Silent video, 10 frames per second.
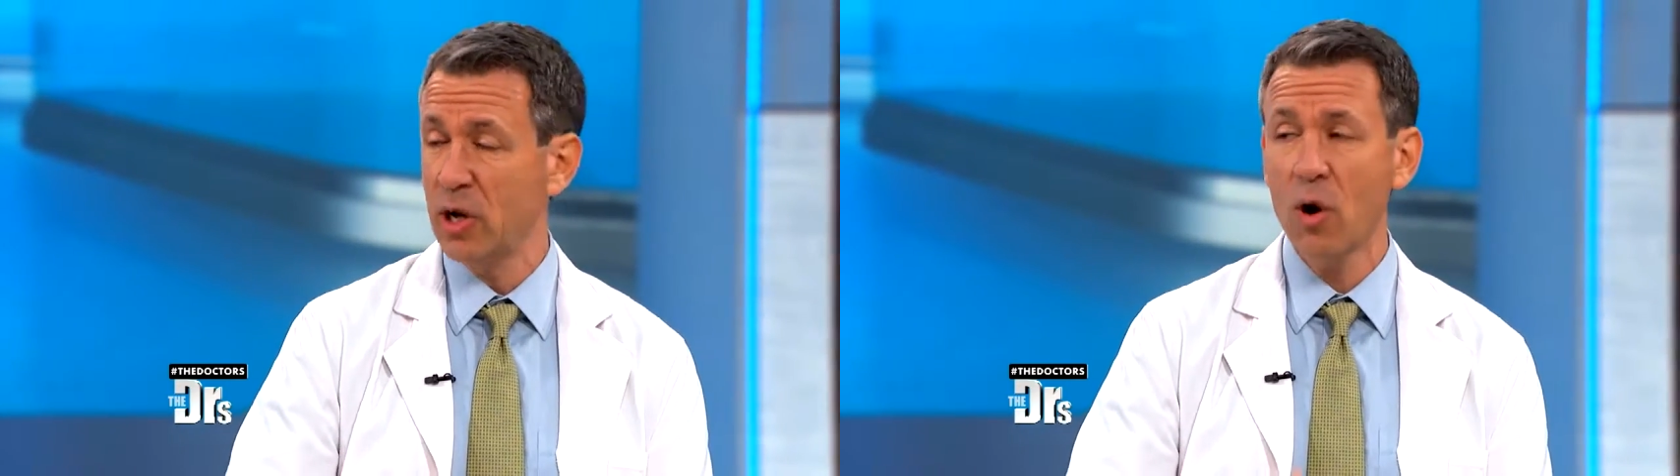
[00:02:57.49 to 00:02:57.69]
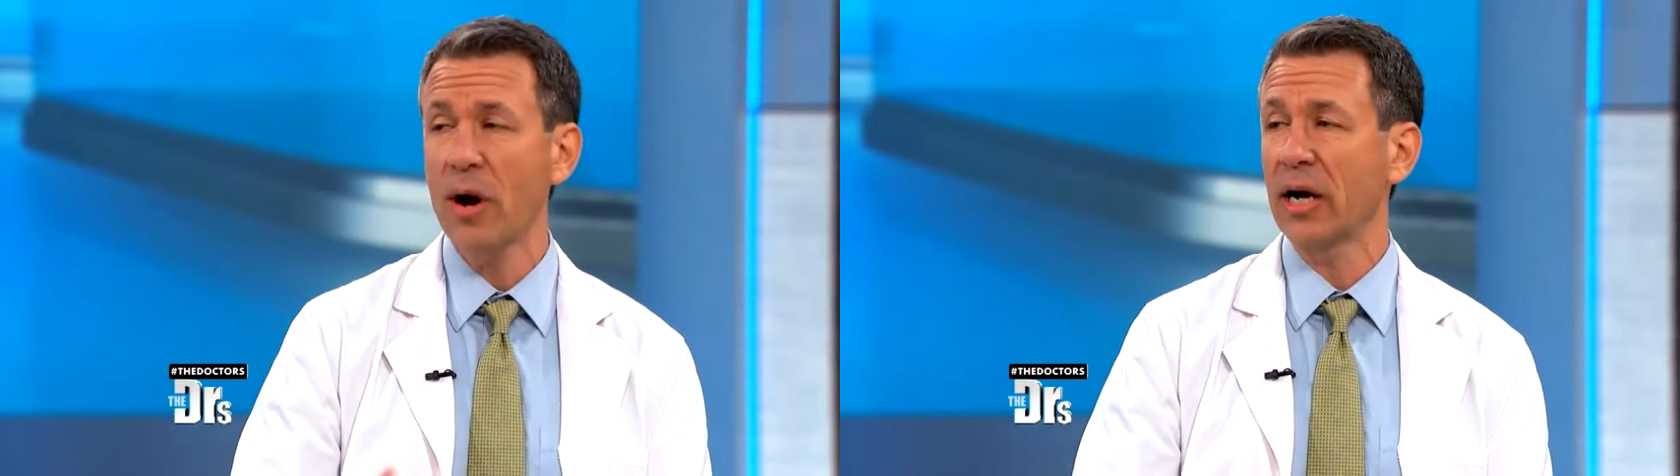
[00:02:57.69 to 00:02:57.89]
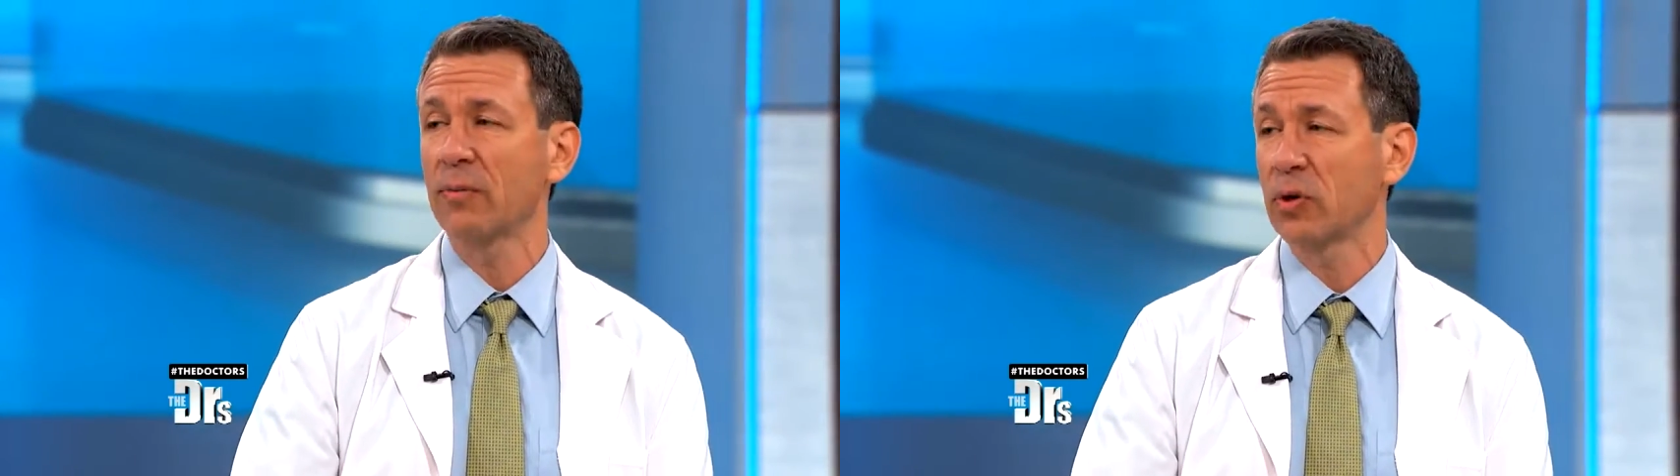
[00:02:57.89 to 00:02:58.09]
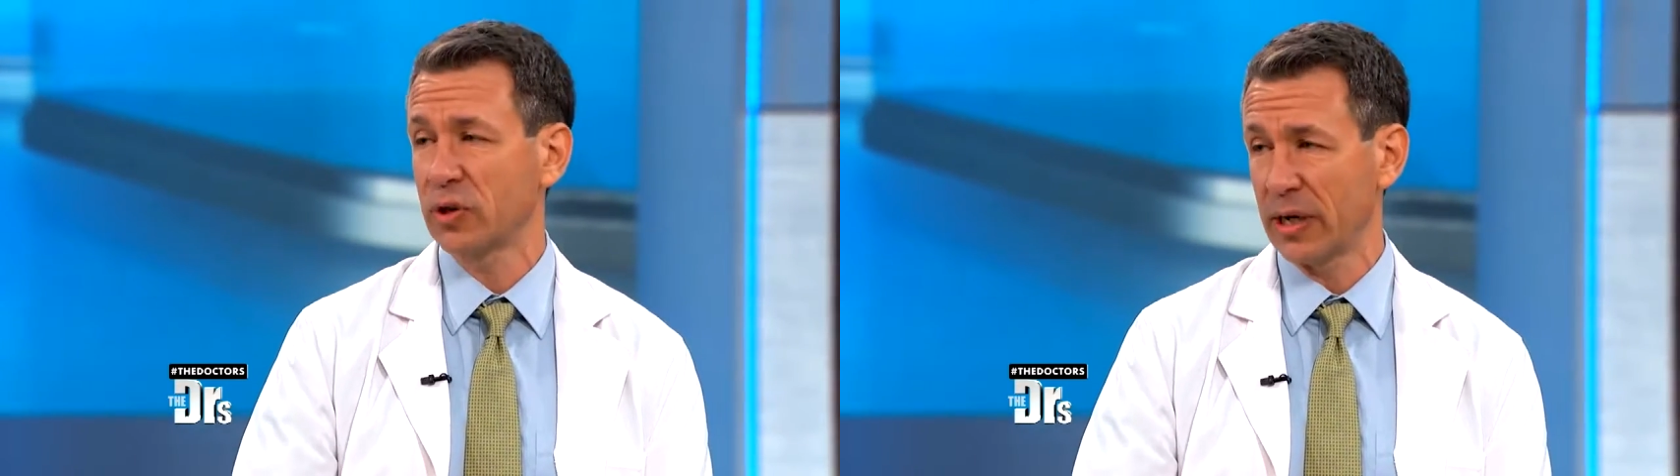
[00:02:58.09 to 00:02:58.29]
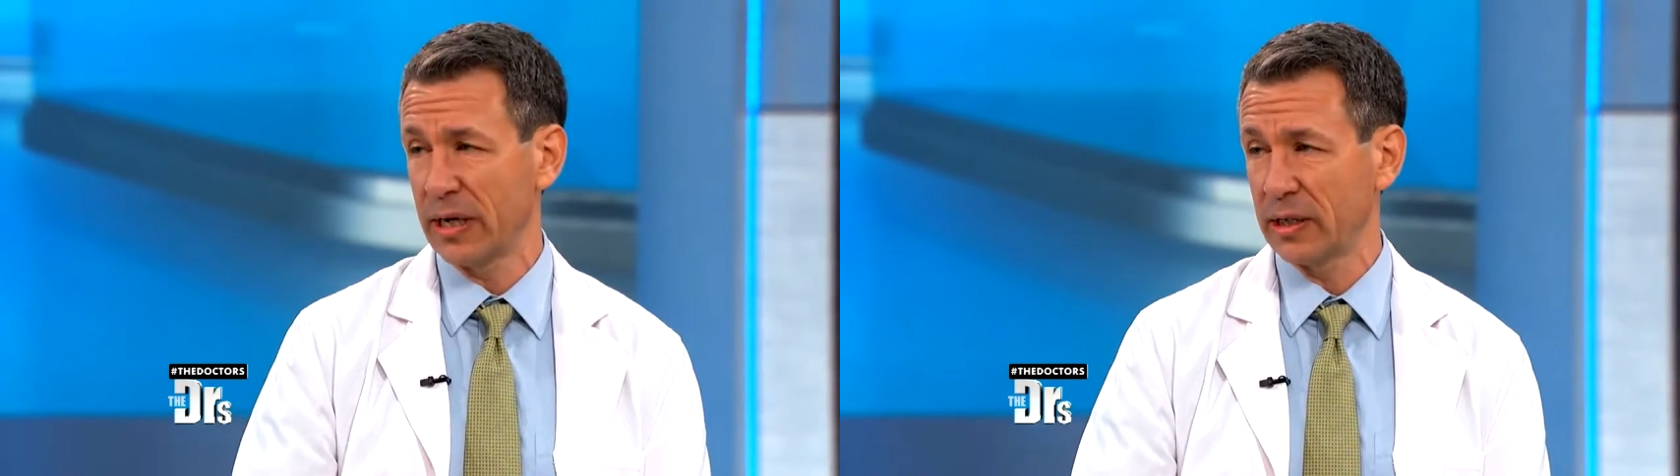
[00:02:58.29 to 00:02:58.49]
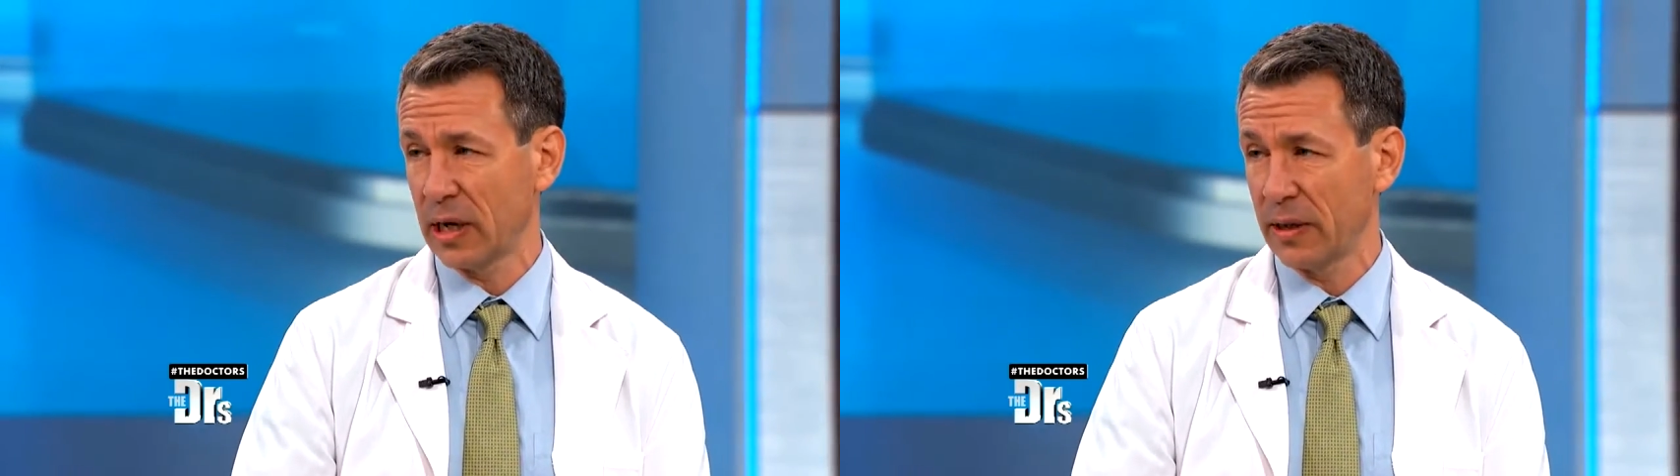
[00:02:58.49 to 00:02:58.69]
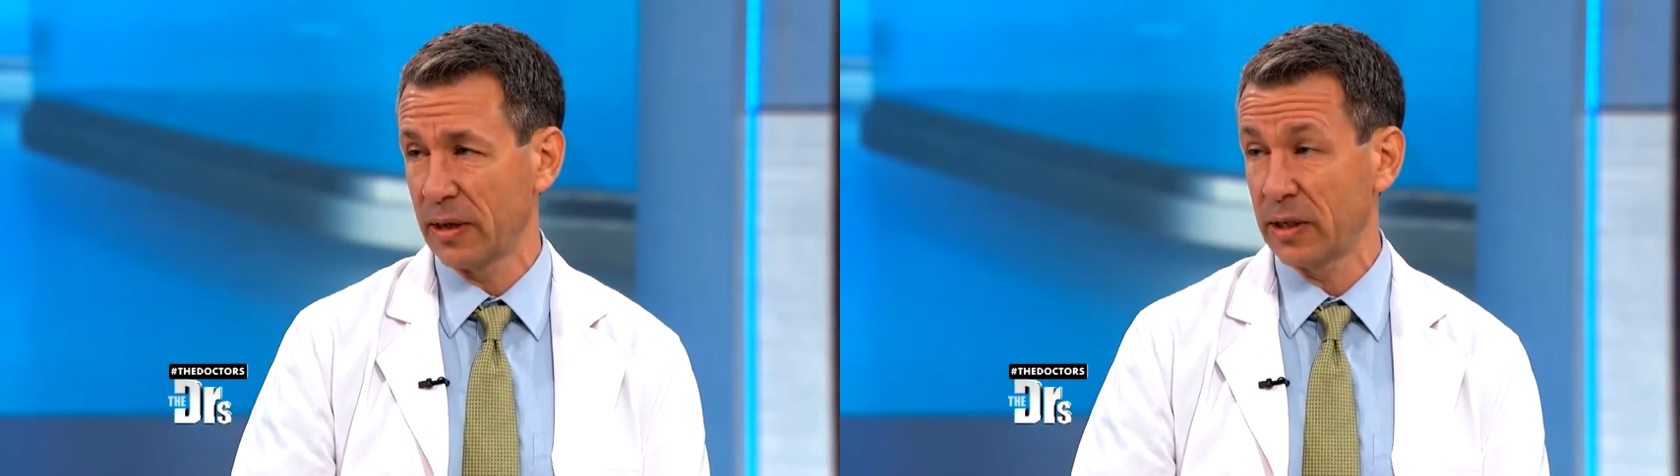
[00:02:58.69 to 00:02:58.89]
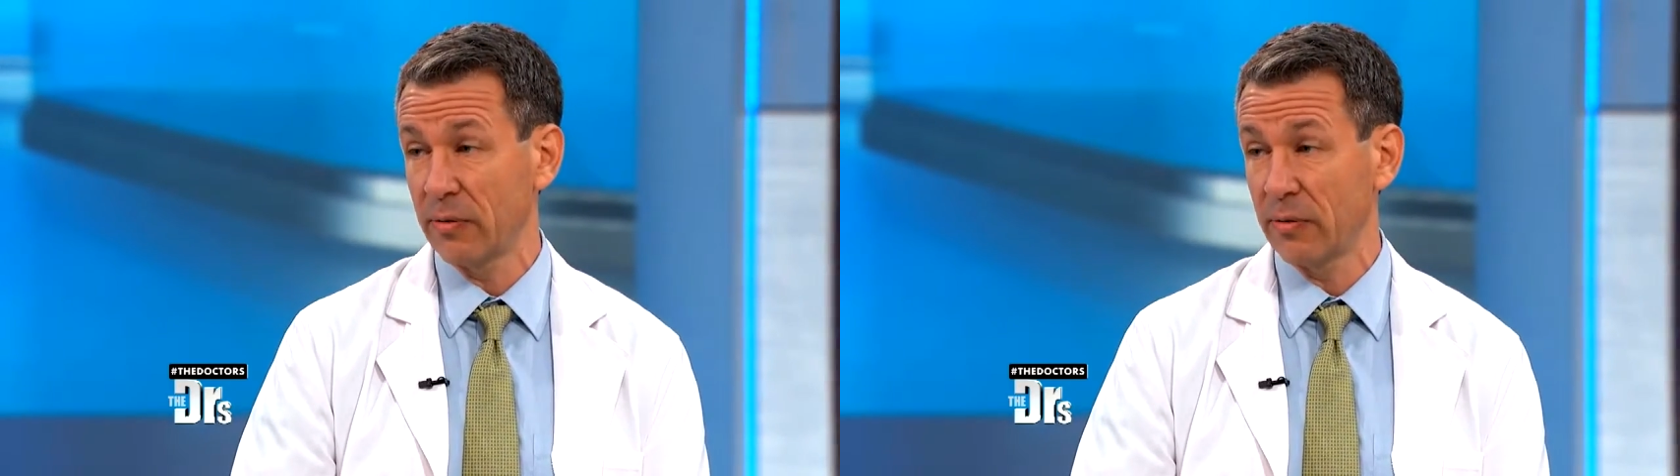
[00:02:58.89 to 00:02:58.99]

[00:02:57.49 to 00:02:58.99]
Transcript: no animal studies on this.